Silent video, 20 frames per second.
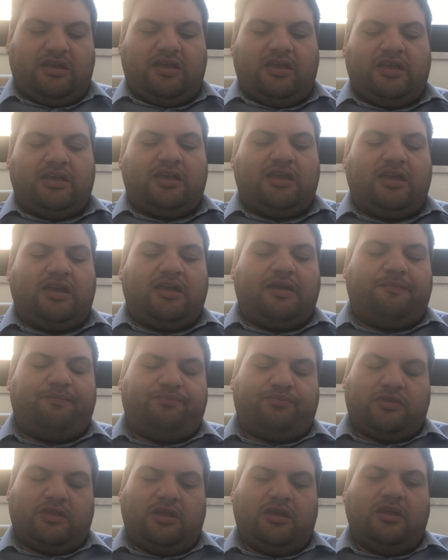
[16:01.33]
um,
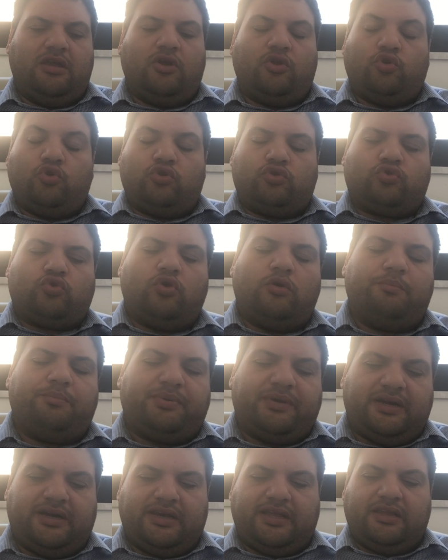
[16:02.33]
not
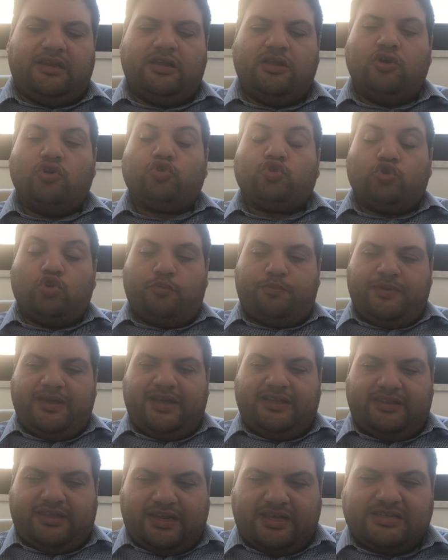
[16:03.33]
comparing should be
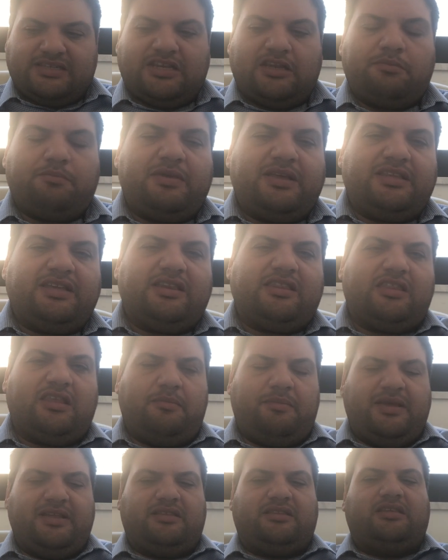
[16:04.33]
addressed and meeting
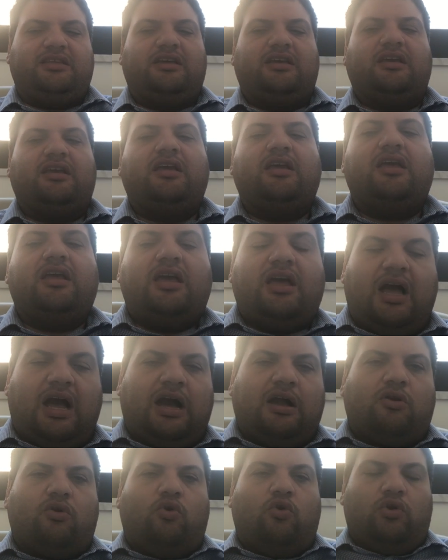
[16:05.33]
the meeting
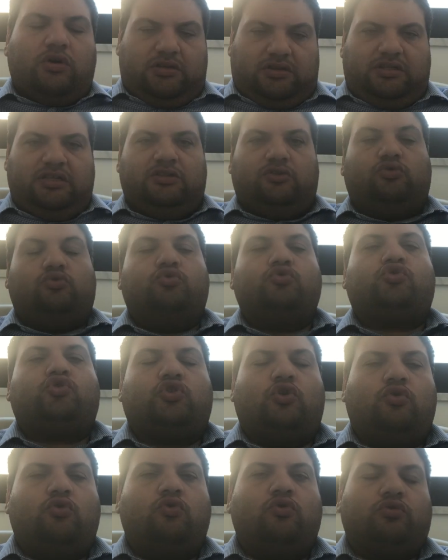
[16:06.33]
according to
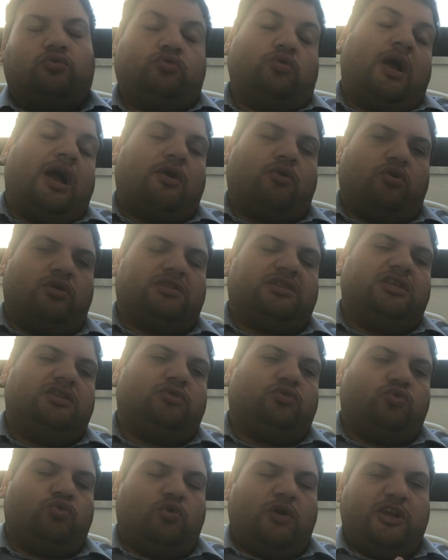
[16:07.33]
show
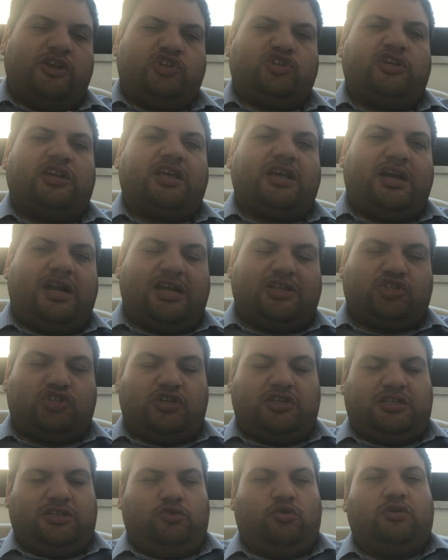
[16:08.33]
according to Asian
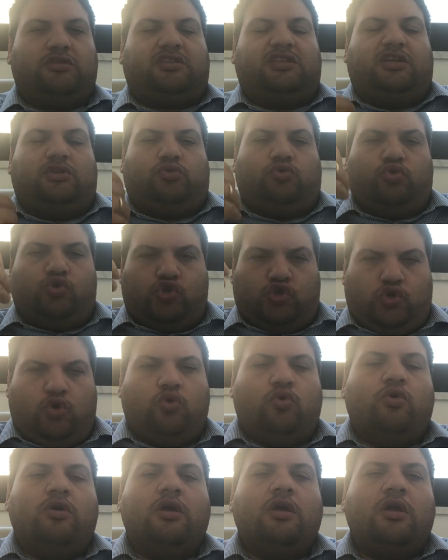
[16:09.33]
cultures in order to
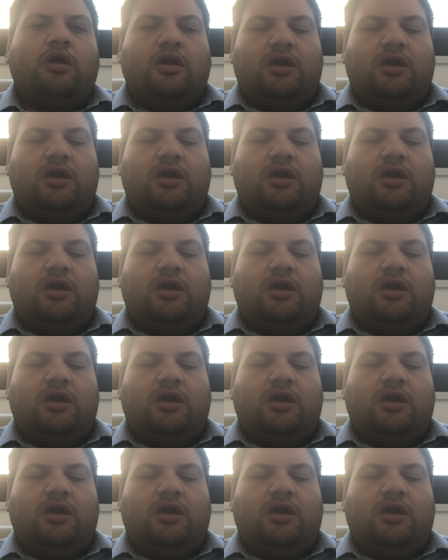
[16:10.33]
show